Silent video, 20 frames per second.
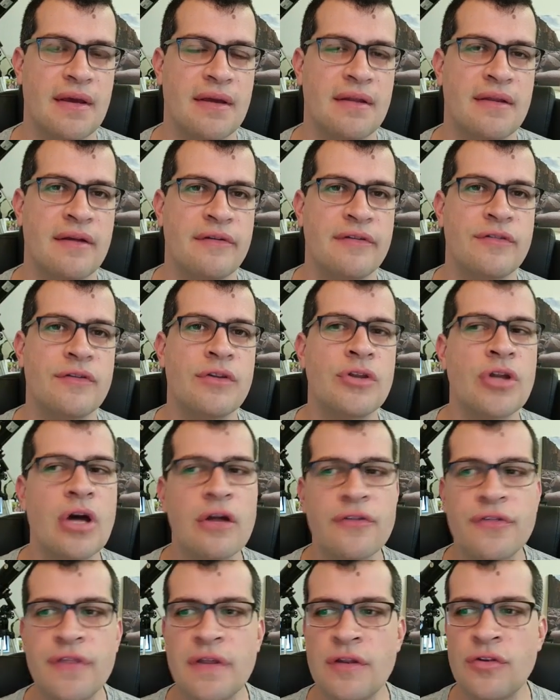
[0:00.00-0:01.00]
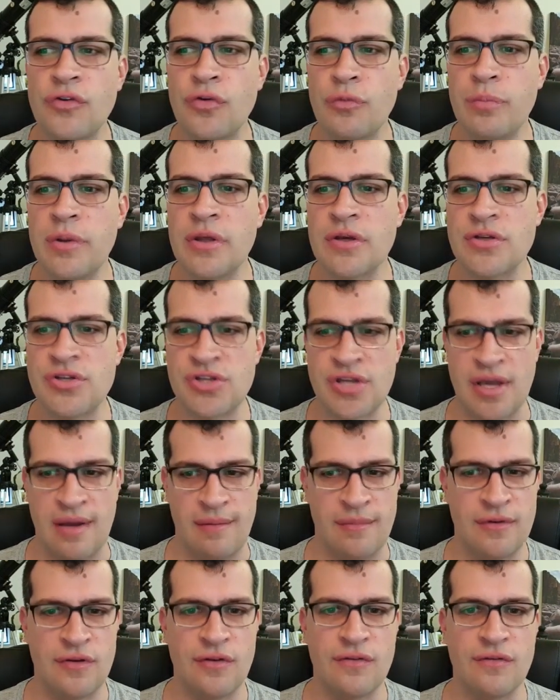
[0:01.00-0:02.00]
There is nothing to be
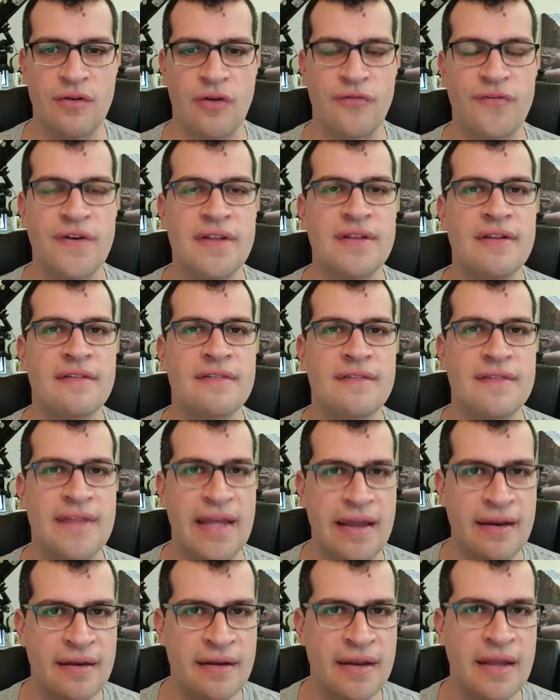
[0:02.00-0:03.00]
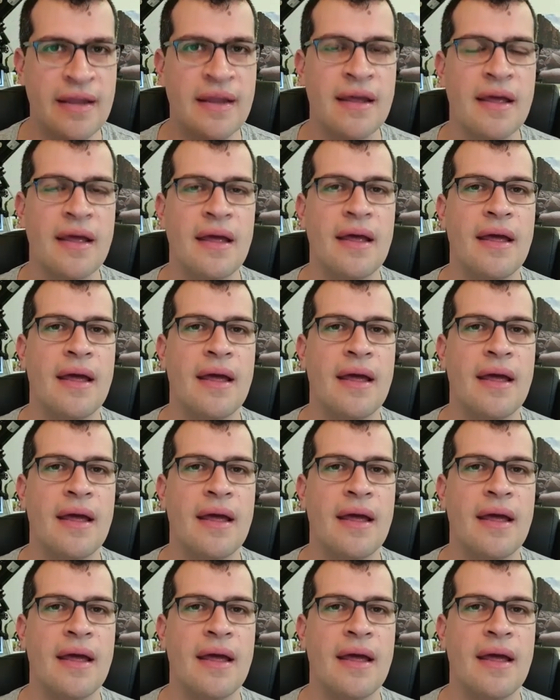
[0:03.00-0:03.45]
ashamed of understanding